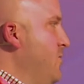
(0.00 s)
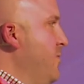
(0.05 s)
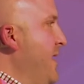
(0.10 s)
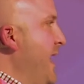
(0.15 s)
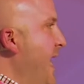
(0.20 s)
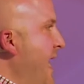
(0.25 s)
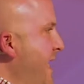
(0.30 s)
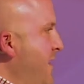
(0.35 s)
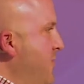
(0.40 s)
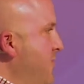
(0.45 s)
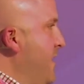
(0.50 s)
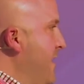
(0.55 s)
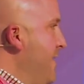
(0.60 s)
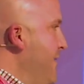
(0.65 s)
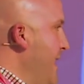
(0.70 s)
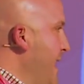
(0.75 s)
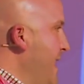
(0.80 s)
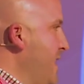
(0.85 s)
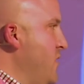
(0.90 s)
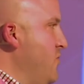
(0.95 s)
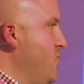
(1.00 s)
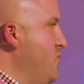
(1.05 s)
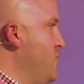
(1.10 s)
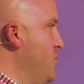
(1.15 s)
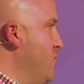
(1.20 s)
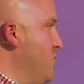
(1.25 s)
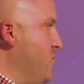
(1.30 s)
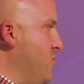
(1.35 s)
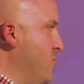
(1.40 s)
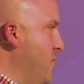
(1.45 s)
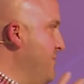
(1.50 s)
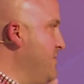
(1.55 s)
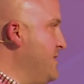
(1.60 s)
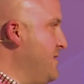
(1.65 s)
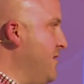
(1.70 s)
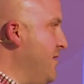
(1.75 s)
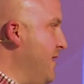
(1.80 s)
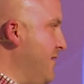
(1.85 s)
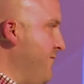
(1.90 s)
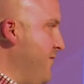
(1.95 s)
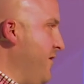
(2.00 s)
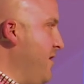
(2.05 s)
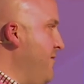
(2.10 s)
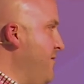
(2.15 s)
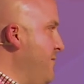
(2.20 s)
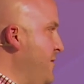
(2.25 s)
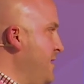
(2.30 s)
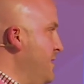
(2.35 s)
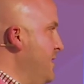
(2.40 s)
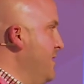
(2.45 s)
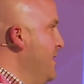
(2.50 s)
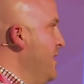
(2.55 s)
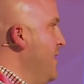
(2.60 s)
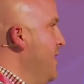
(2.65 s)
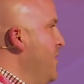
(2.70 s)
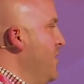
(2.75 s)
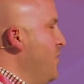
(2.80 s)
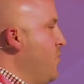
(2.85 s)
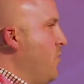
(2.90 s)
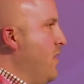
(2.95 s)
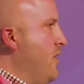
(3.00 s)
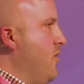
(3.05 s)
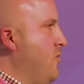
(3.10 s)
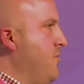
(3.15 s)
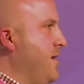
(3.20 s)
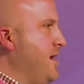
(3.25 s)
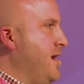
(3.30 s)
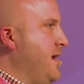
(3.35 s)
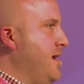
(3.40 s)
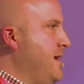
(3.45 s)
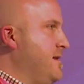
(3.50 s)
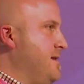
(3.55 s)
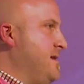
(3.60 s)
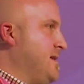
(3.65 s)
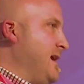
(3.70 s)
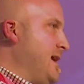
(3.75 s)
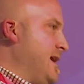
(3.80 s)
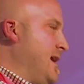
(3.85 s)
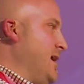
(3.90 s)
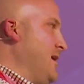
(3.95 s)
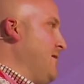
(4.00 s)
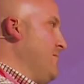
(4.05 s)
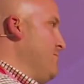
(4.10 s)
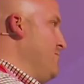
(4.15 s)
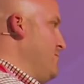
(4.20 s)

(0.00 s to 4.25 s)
will be handled in their usual website environment. We'll be taking